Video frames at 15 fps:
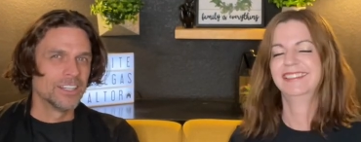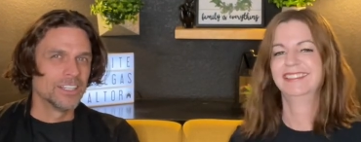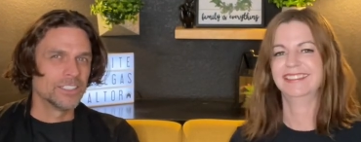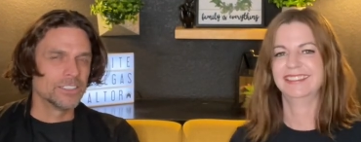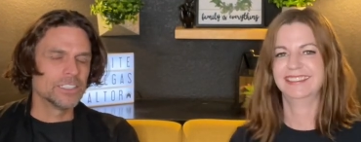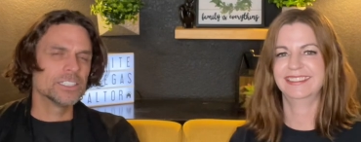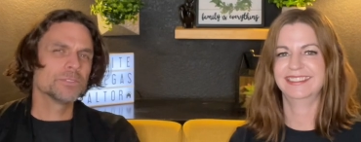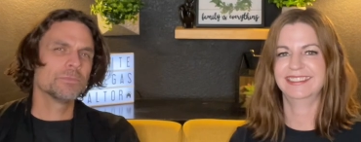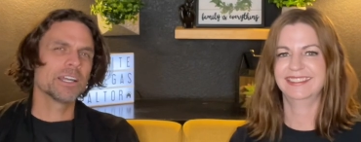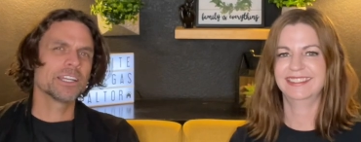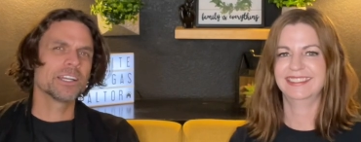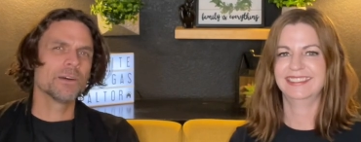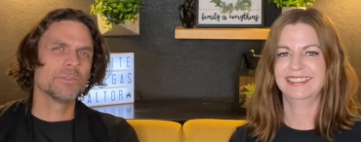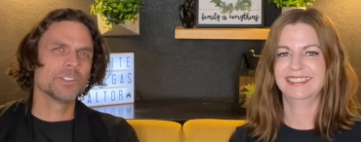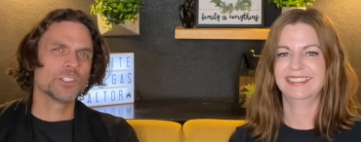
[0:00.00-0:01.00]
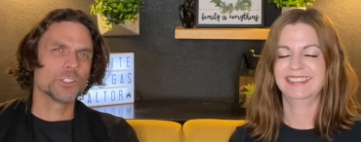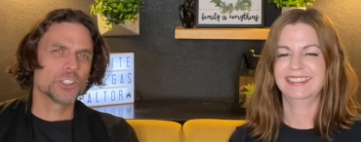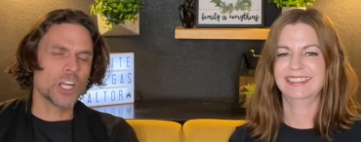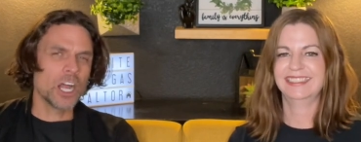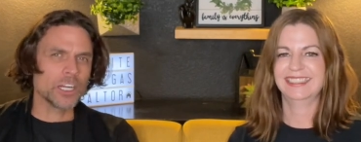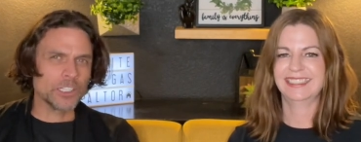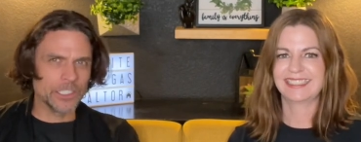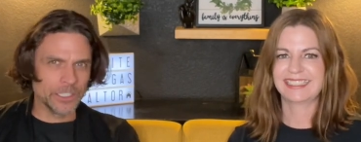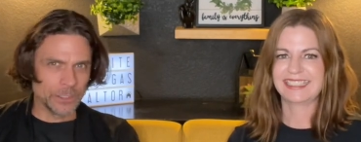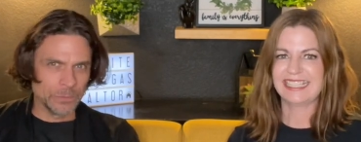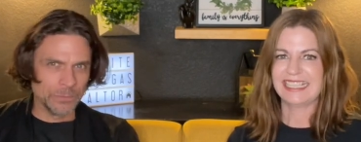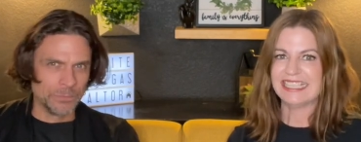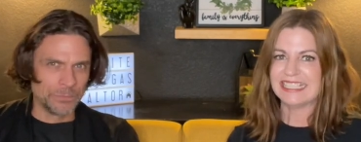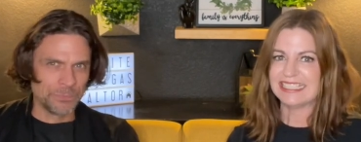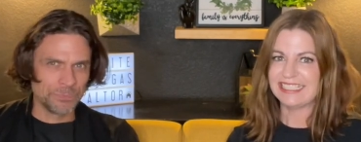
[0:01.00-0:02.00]
Speaker 1: this might come as a shock to you.
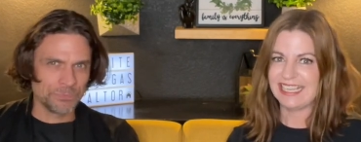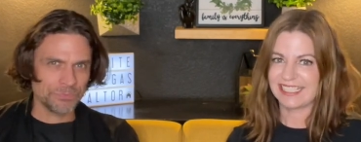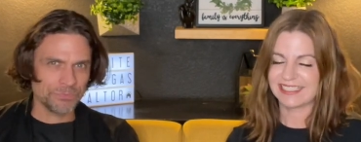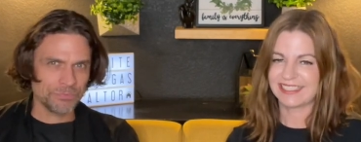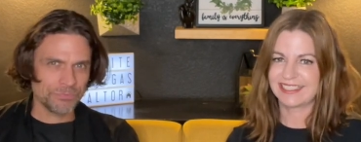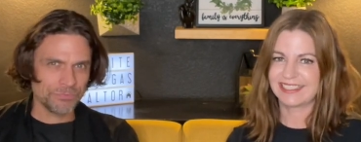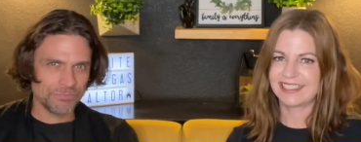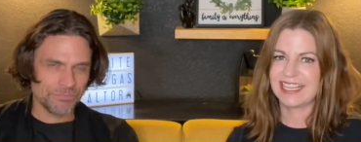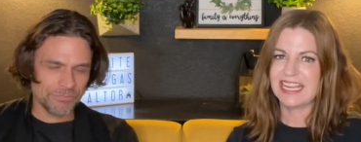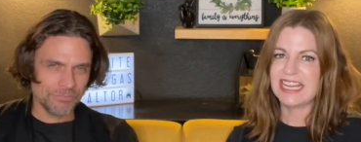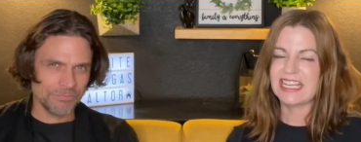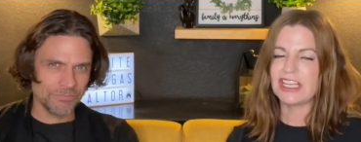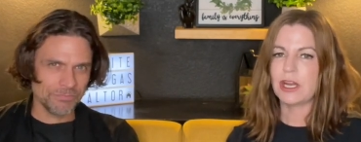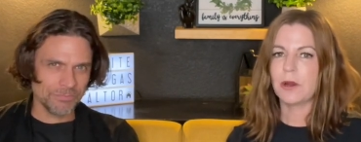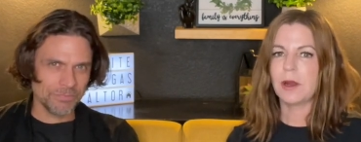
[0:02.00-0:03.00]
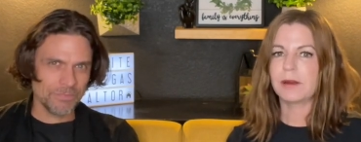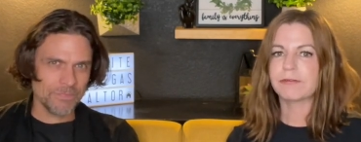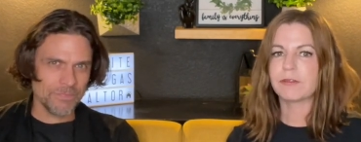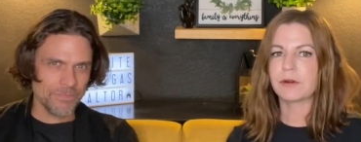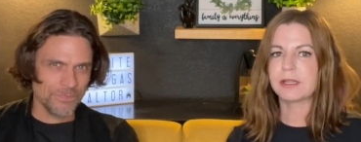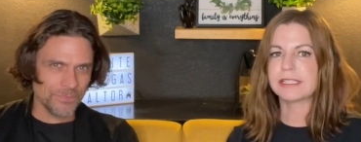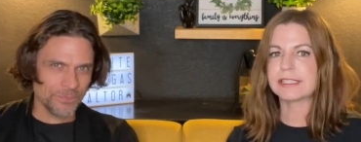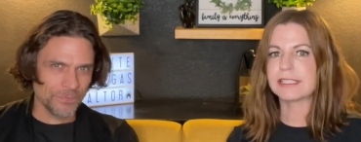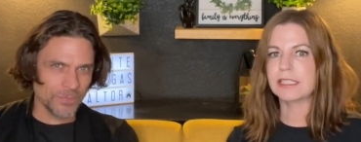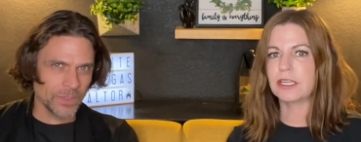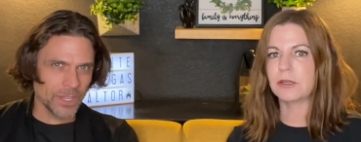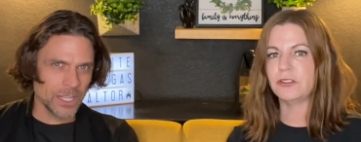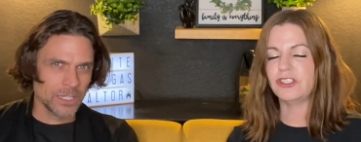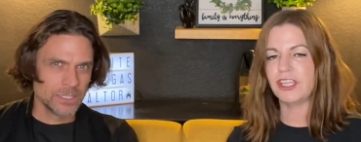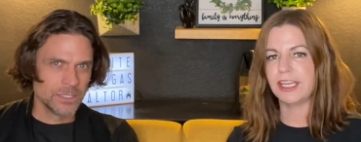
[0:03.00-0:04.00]
Speaker 2: Yes. You know, of course, you
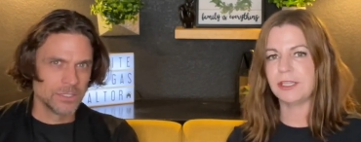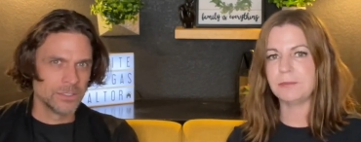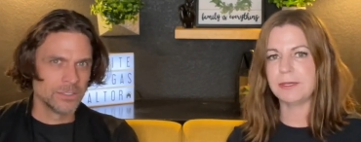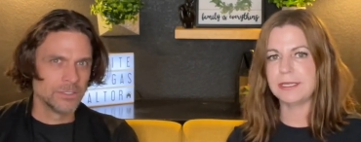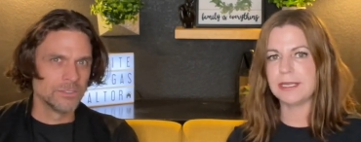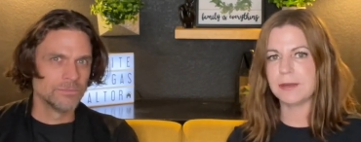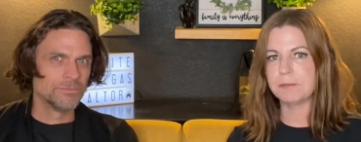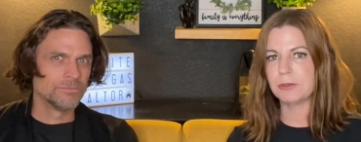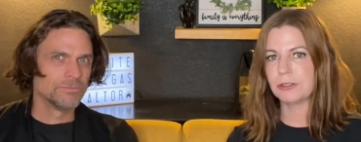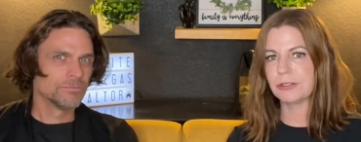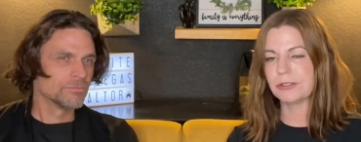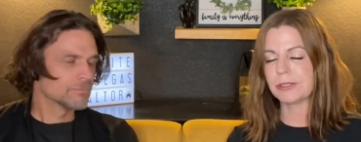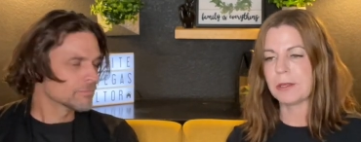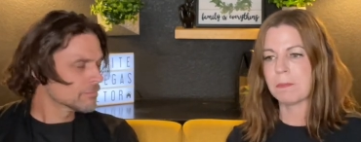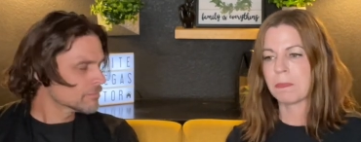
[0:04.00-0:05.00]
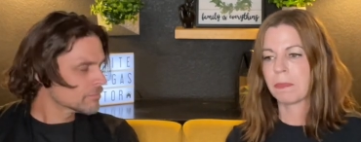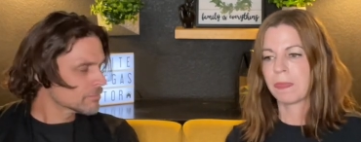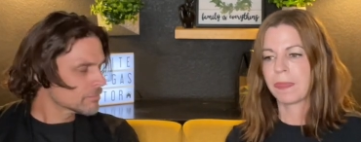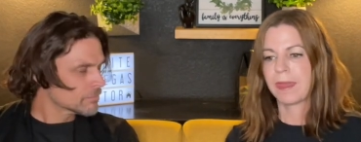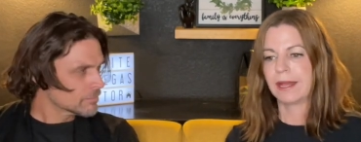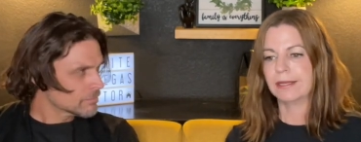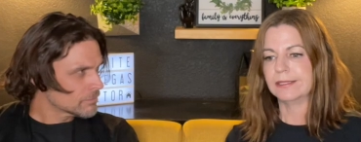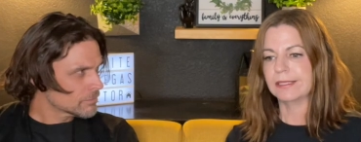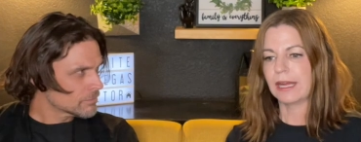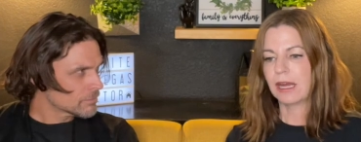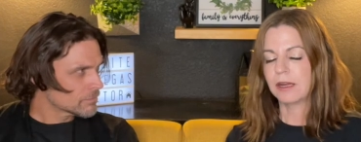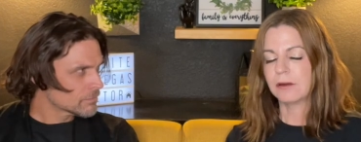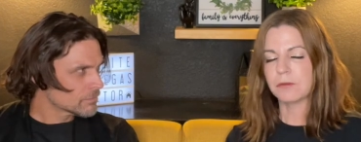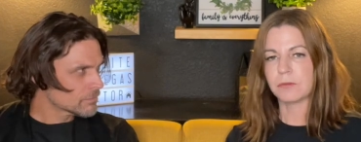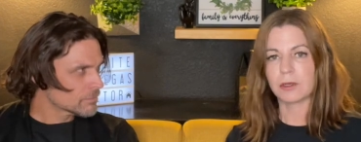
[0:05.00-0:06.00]
know, January numbers,
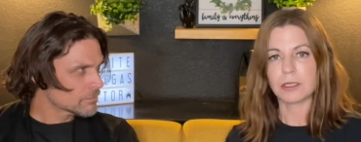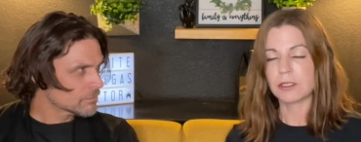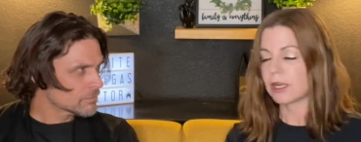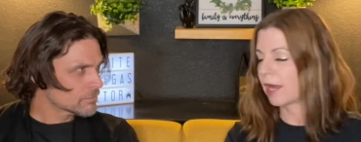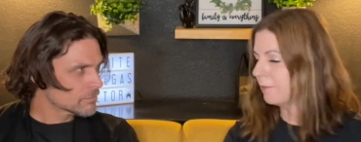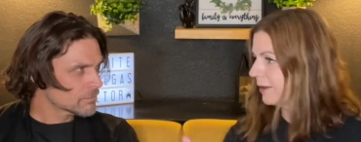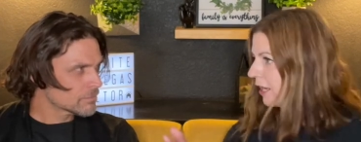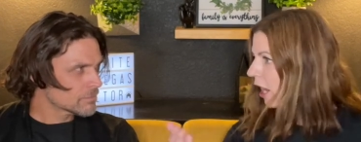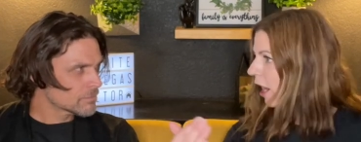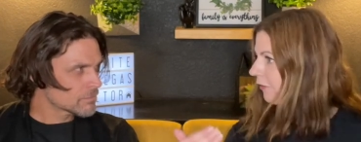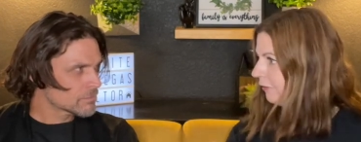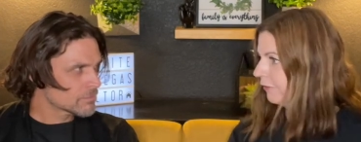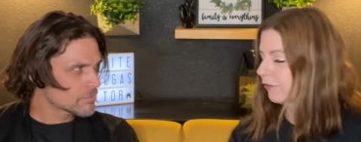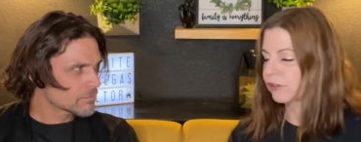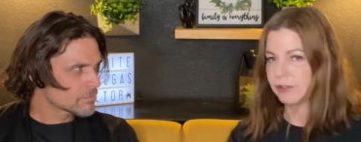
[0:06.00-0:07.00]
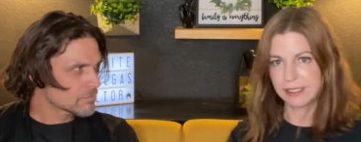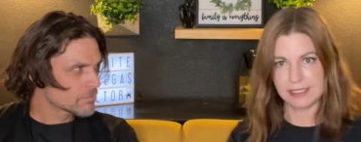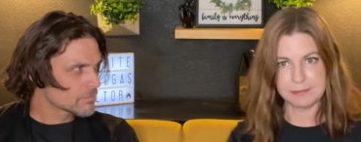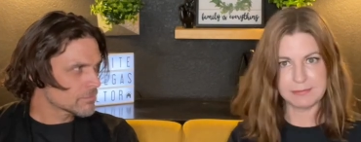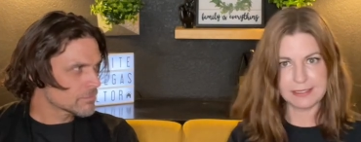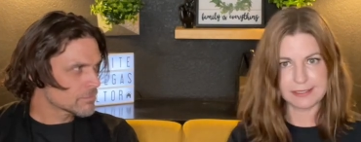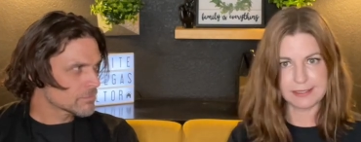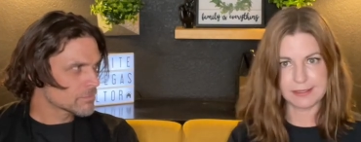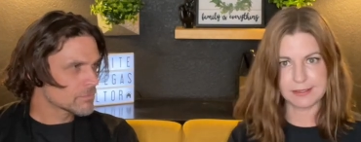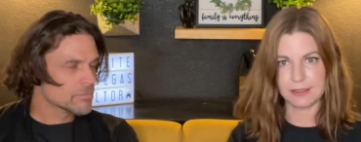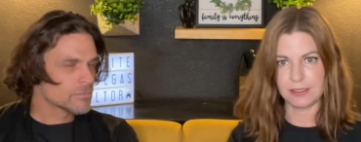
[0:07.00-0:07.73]
we're coming off of Christmas, you